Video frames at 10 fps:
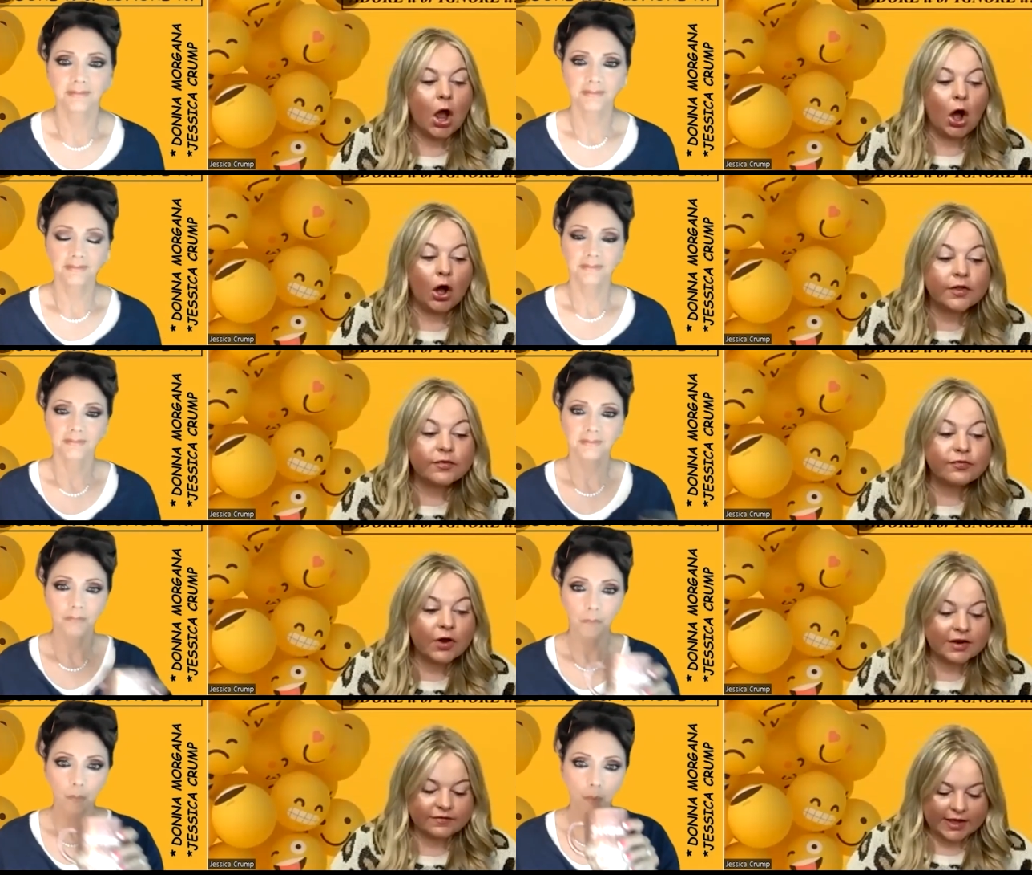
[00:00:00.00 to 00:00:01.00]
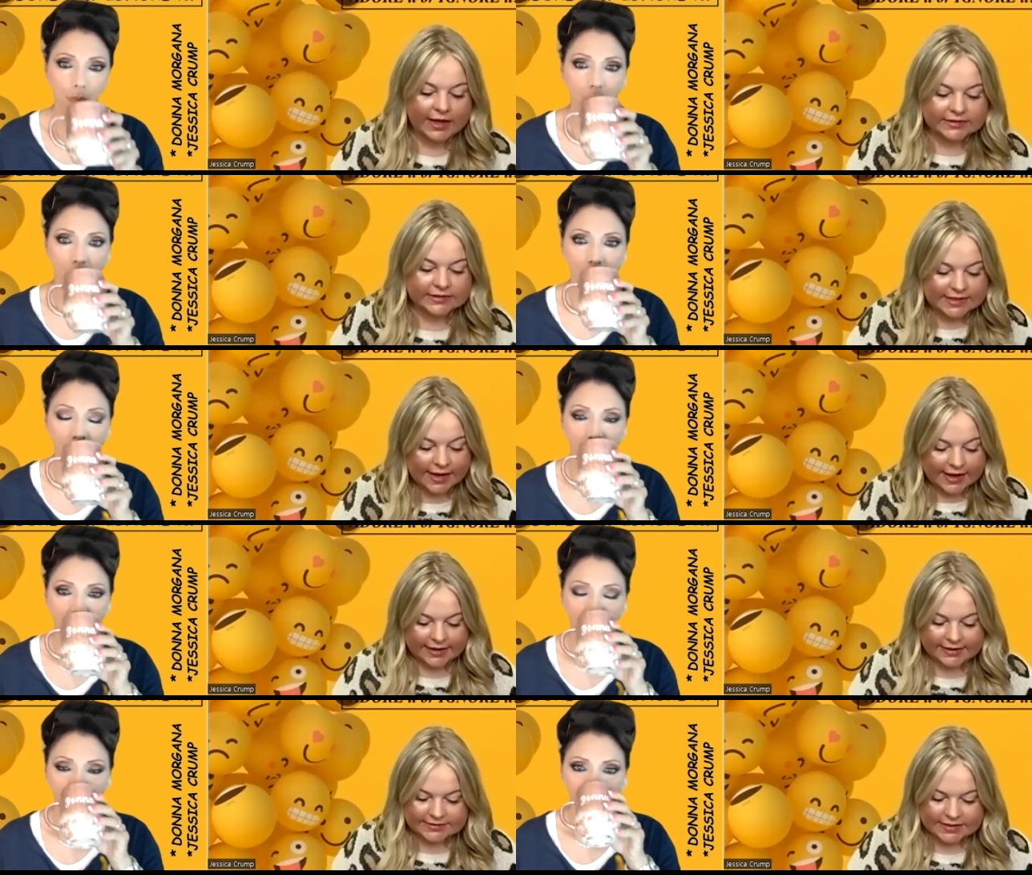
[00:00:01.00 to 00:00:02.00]
Speaker 1: on the front of it it
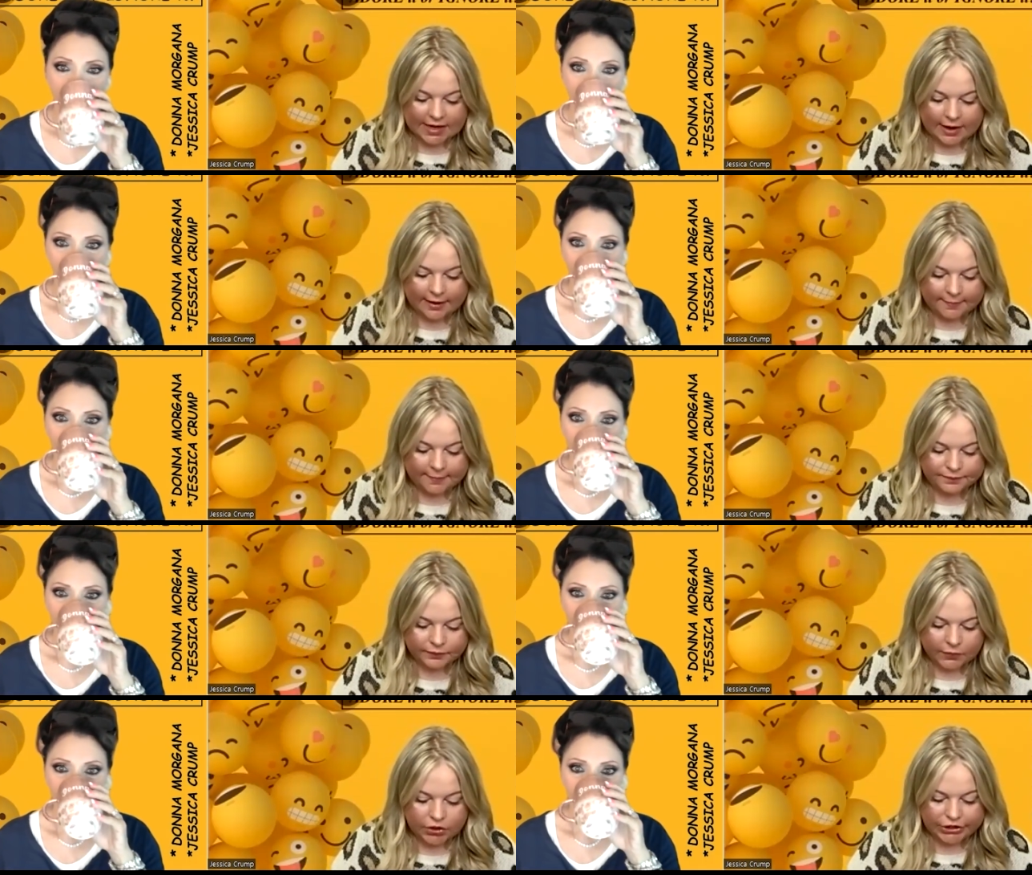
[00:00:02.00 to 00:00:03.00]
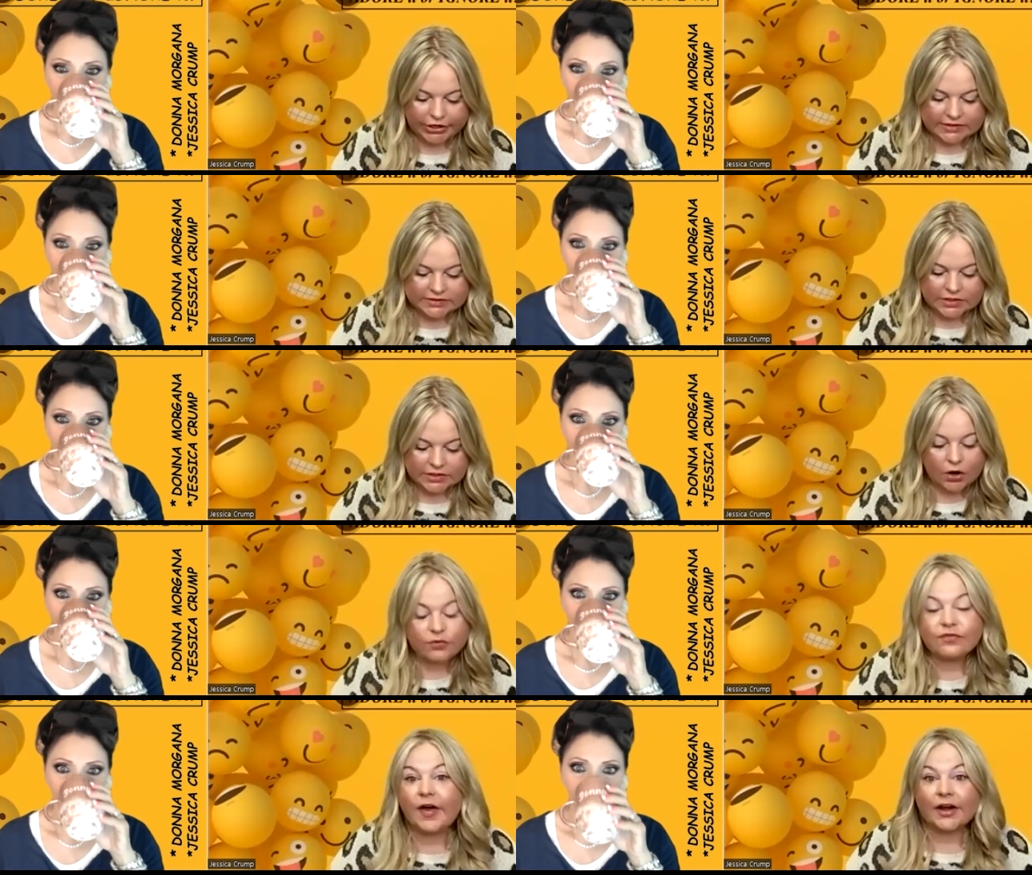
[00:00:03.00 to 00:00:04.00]
says um, good is no
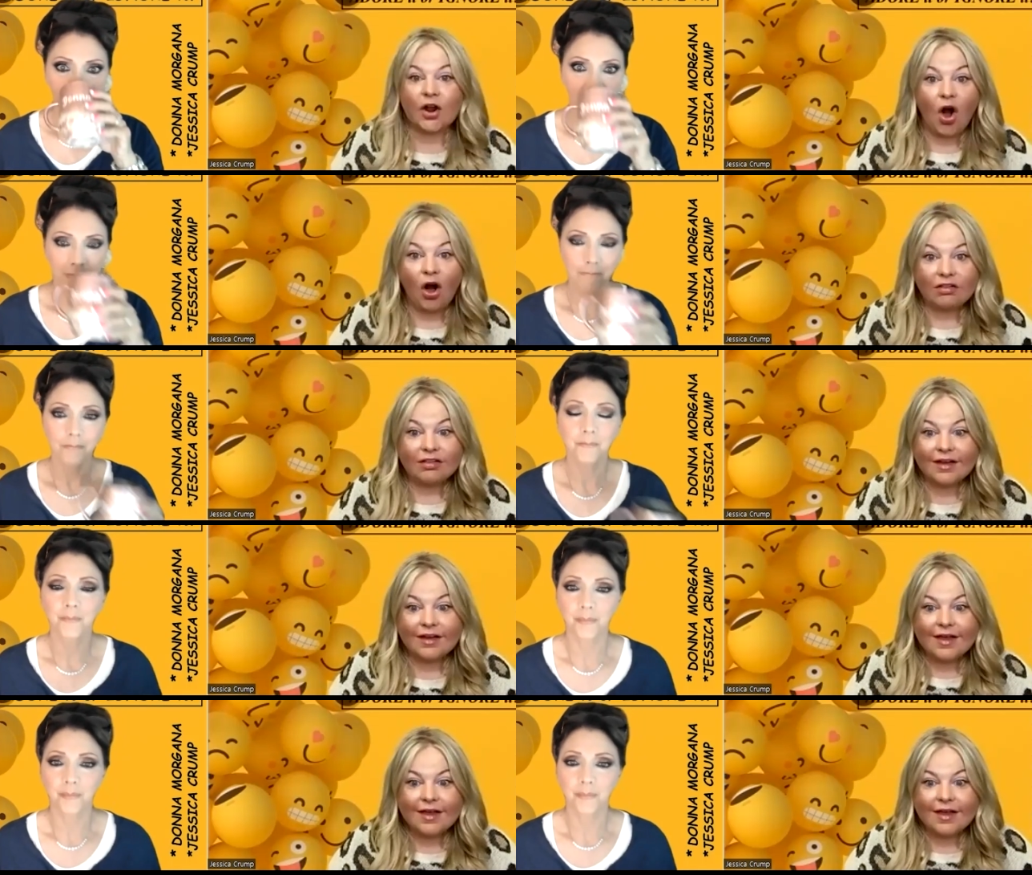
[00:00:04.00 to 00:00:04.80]
fun at all